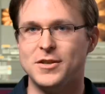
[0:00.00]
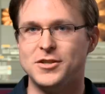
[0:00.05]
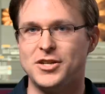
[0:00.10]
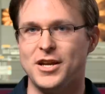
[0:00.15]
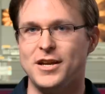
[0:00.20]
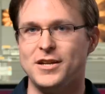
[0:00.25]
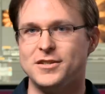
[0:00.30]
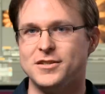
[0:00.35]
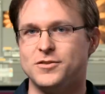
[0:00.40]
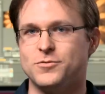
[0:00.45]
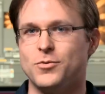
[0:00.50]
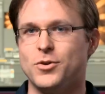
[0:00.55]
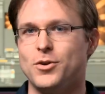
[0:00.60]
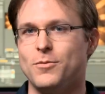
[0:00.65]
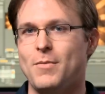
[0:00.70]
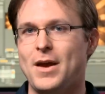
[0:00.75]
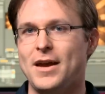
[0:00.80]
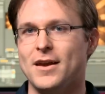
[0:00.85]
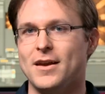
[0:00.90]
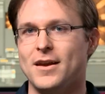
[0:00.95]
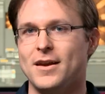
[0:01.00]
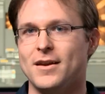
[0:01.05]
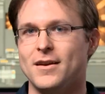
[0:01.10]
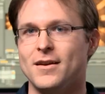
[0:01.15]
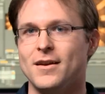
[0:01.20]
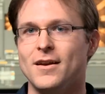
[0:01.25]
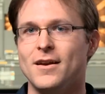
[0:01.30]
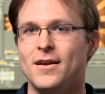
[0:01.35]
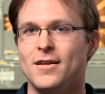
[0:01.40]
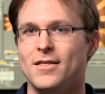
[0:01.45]
the changes we were
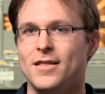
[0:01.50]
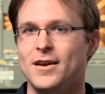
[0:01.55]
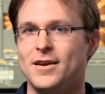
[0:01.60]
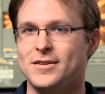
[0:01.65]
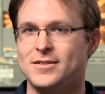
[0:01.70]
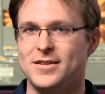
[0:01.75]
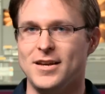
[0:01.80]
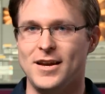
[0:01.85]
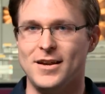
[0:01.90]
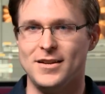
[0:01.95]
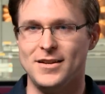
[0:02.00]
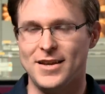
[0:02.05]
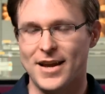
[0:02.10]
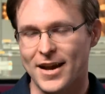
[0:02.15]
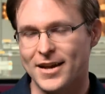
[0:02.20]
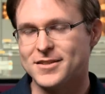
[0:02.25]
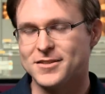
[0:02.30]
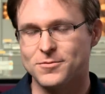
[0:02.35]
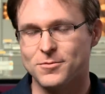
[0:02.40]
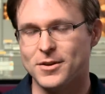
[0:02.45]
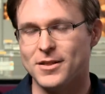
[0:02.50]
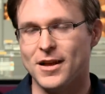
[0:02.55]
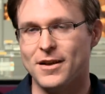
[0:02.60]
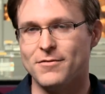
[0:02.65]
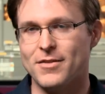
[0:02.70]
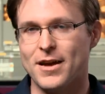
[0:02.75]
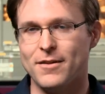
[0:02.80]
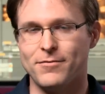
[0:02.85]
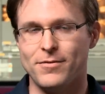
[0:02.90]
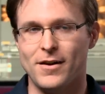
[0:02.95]
making. They said, yes, we
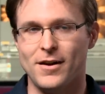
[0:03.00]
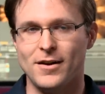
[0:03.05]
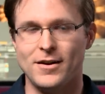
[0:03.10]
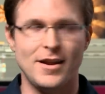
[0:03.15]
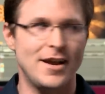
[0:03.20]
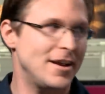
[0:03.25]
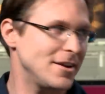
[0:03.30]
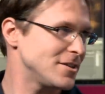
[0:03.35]
love that font.